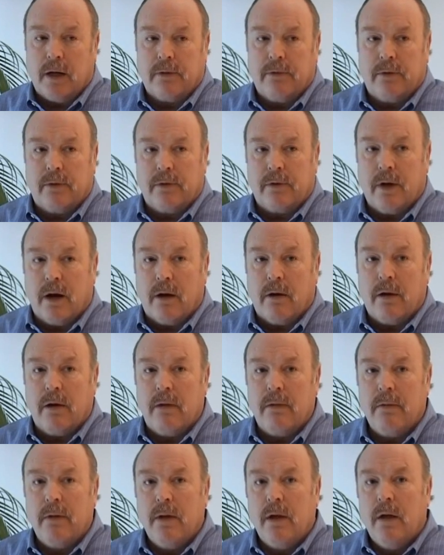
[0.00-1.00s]

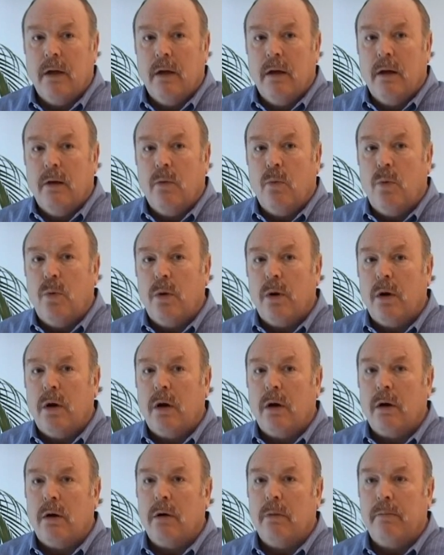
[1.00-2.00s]
Kataria
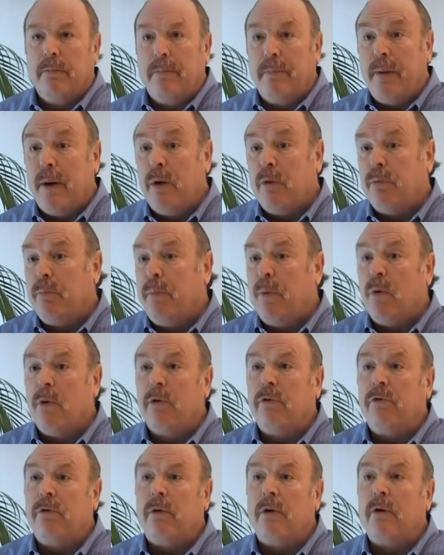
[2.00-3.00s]
were both
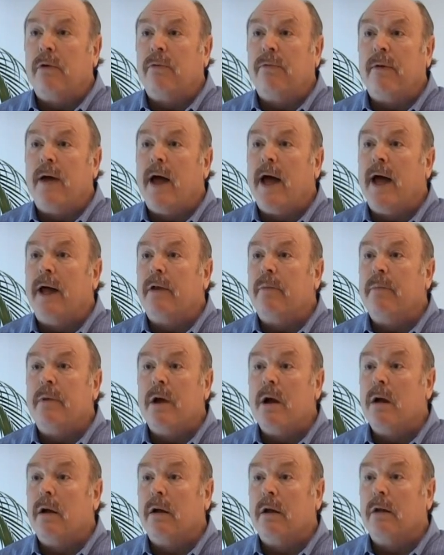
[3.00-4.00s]
board certified
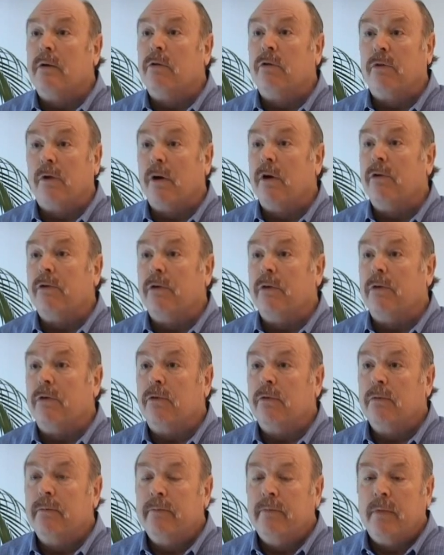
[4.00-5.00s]
American
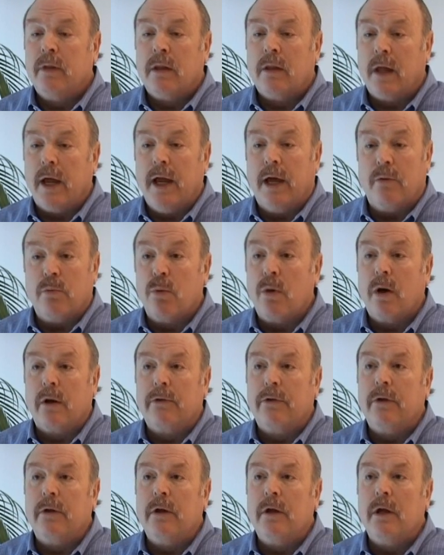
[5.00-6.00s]
surgeons. They had
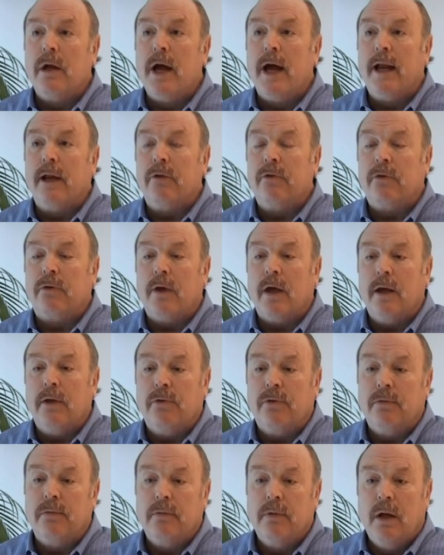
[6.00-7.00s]
worked in the United
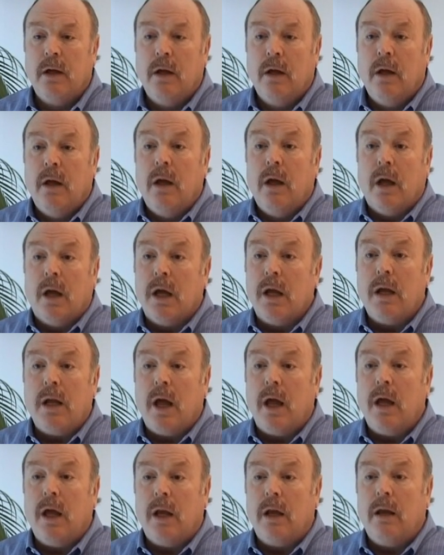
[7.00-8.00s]
States, and
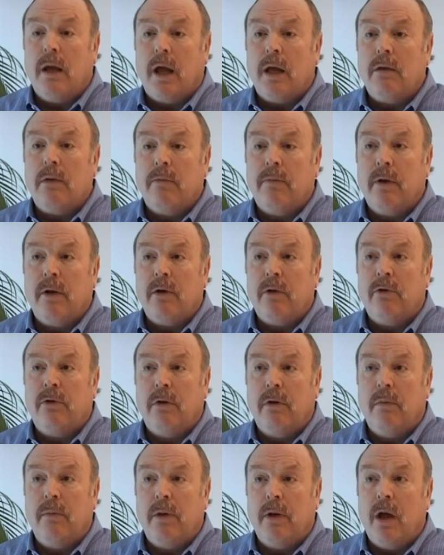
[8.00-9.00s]
I had had the ability
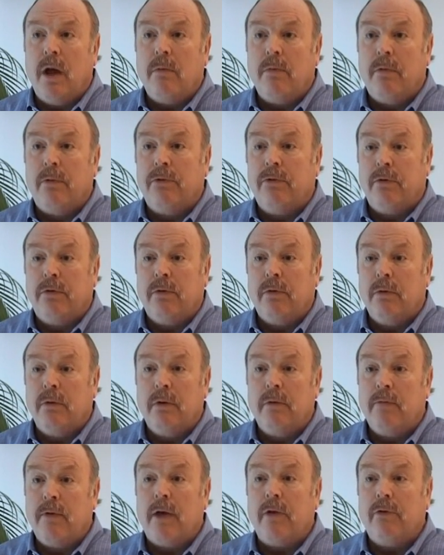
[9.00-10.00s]
to be able to
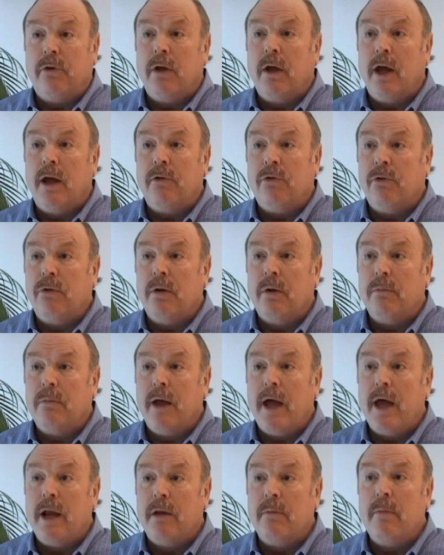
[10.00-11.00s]
investigate them
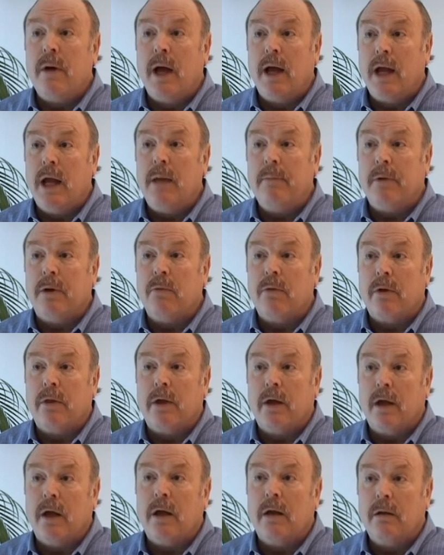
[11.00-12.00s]
down in Miami, where
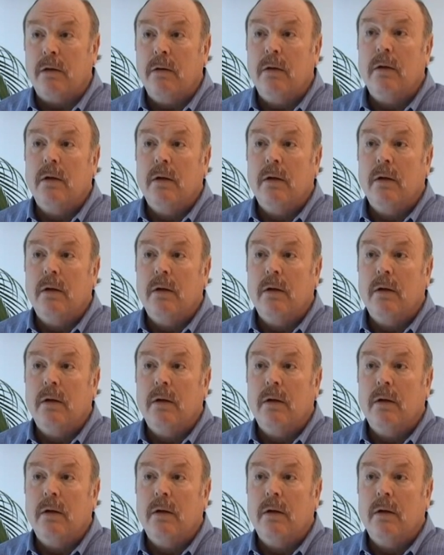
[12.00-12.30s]
they had